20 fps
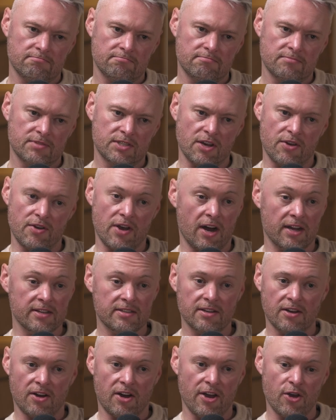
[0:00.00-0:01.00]
so
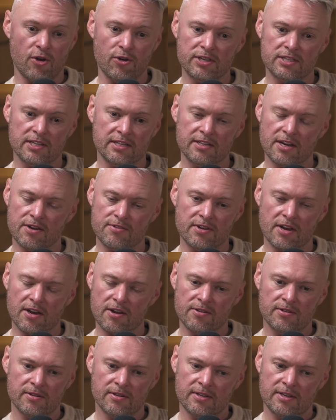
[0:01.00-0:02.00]
I honestly don't
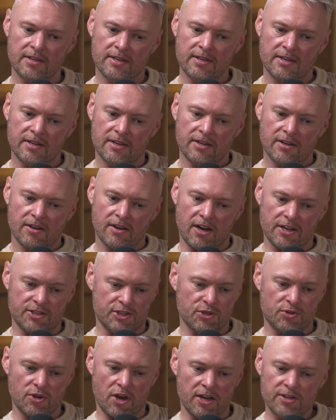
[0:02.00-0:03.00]
know. I
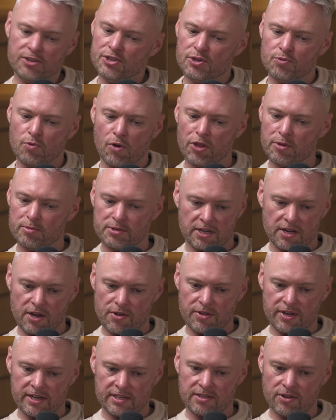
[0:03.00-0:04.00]
just want them to
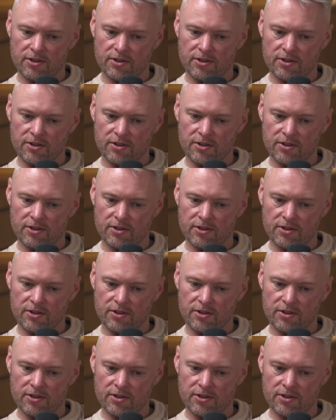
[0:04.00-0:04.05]
know that it's